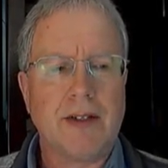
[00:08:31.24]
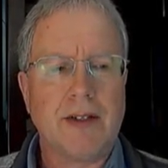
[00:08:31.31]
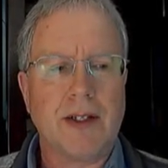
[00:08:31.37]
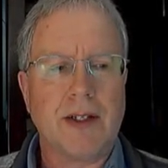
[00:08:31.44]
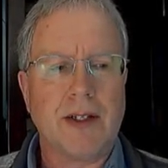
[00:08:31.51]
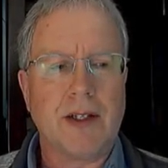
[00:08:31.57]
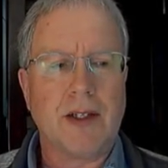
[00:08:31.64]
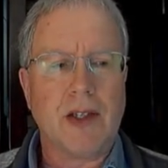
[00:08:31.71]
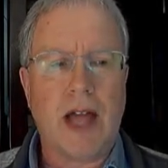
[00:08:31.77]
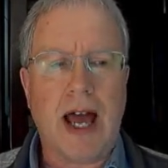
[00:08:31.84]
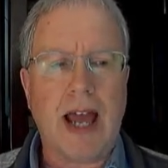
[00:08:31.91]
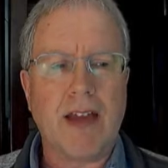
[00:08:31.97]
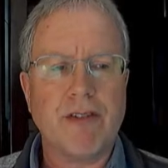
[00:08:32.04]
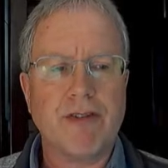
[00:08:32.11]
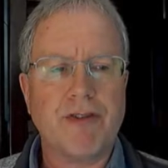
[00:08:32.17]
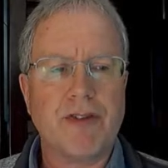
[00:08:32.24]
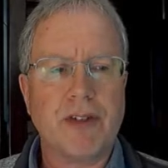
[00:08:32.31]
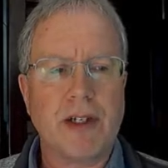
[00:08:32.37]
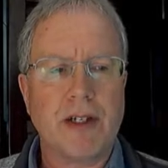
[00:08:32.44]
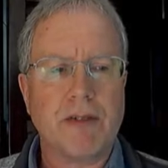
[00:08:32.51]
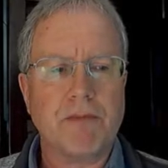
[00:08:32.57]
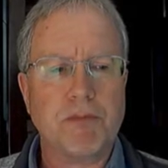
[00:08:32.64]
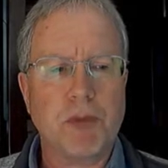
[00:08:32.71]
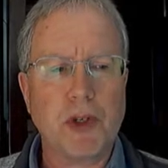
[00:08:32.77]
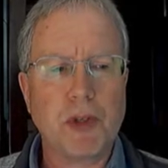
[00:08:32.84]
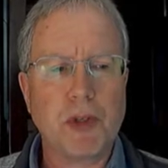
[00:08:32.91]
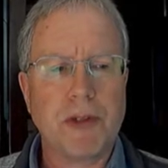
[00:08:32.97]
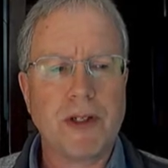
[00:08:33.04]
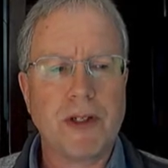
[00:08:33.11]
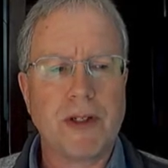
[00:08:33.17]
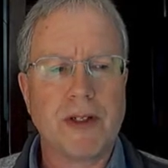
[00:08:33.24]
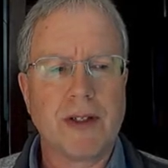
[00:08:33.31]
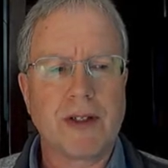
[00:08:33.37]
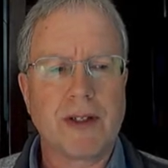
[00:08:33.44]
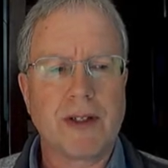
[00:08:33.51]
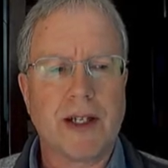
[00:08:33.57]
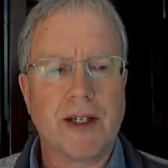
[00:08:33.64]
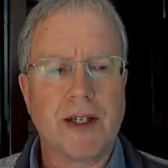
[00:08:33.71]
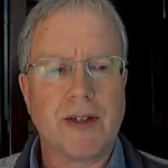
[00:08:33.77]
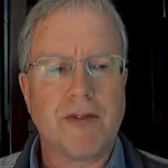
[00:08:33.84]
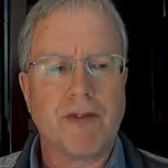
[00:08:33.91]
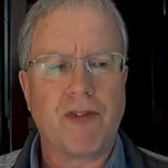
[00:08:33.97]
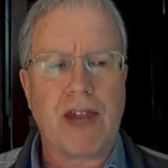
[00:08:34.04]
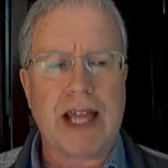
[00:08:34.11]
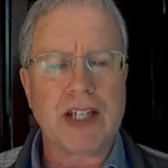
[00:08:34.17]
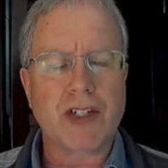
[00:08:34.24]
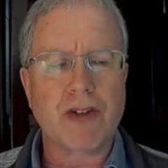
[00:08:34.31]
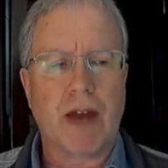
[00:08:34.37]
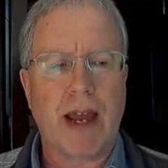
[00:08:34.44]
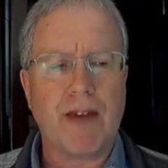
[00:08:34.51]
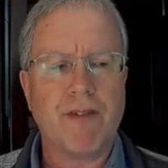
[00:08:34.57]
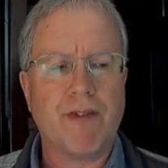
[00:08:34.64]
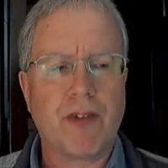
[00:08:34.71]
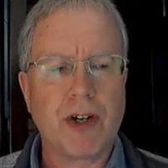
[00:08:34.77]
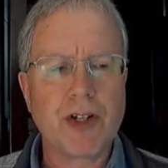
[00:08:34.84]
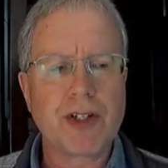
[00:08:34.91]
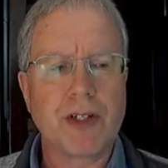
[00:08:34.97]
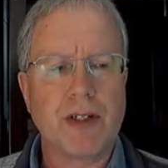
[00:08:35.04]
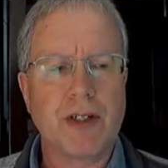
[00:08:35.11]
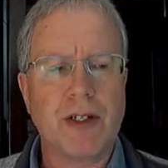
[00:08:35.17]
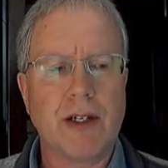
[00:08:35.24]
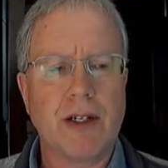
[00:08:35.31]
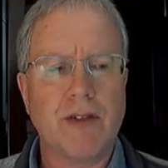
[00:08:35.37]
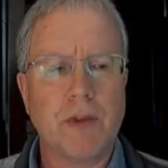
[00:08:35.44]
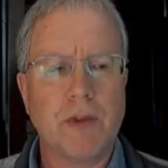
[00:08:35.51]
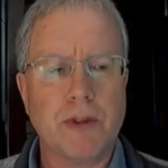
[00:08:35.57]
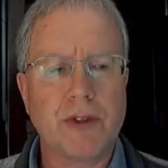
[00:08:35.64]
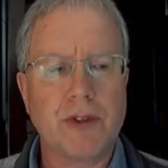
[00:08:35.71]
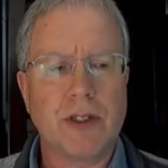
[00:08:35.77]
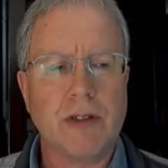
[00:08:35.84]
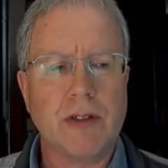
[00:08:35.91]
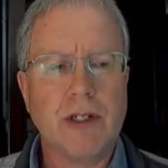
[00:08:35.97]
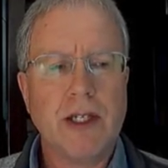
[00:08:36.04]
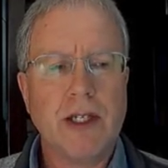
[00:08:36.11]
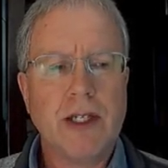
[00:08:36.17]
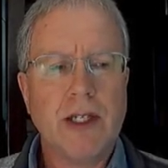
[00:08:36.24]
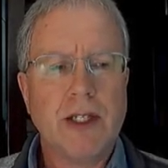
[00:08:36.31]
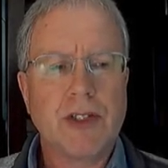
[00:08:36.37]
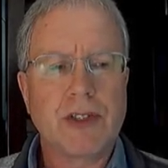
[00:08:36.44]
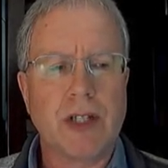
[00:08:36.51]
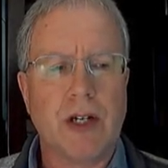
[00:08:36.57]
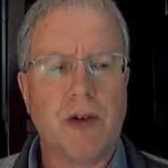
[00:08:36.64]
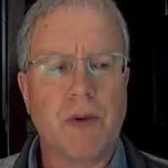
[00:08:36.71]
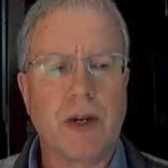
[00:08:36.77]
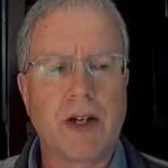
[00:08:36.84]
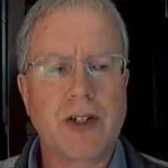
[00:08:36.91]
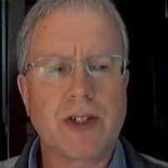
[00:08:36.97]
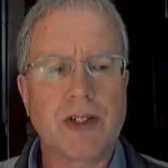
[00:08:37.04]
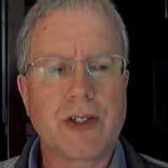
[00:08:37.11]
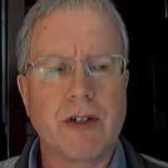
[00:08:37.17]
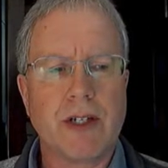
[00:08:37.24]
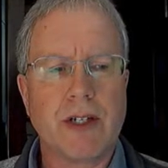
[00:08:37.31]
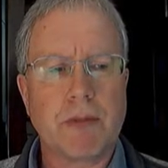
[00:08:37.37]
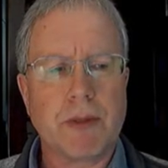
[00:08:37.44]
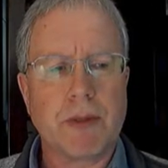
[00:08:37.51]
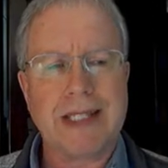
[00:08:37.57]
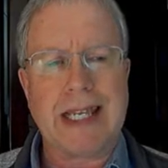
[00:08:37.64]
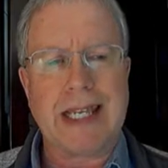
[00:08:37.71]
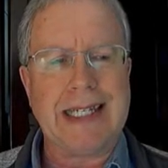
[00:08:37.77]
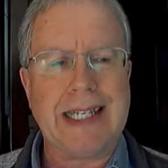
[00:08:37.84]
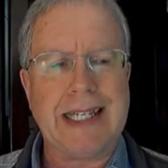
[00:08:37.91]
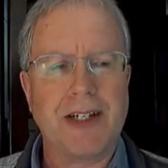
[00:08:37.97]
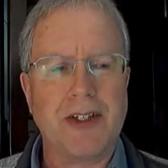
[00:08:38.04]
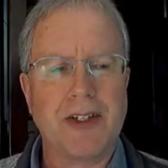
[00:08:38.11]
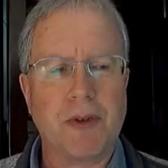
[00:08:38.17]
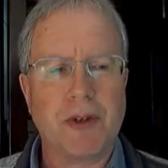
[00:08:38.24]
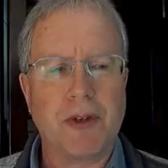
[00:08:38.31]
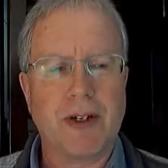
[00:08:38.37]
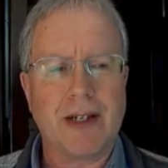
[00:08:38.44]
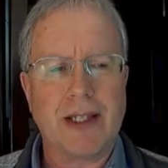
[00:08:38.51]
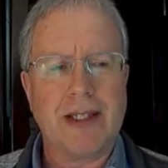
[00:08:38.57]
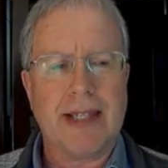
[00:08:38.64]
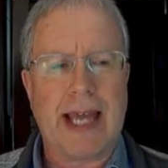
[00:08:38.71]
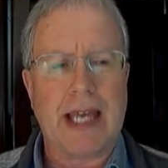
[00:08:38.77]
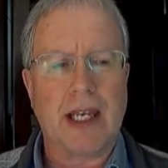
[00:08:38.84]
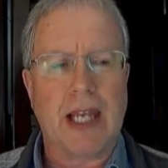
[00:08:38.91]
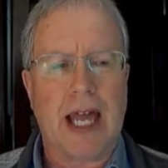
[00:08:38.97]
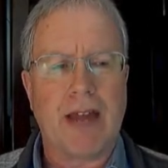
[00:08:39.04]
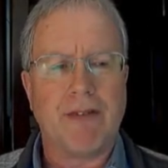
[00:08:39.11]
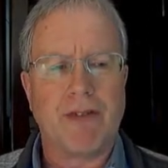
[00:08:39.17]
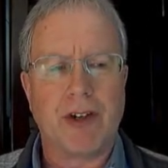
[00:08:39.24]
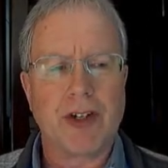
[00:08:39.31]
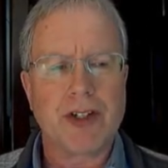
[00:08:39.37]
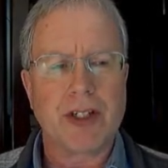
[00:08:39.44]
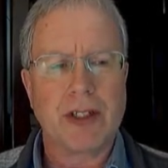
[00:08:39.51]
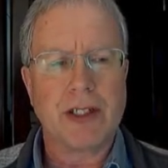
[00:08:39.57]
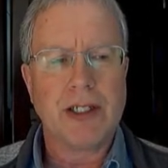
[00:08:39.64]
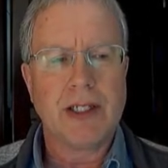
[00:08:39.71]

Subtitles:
live bootable flash drive version of Ubuntu, so we're just going to pretend here that we're in that live version.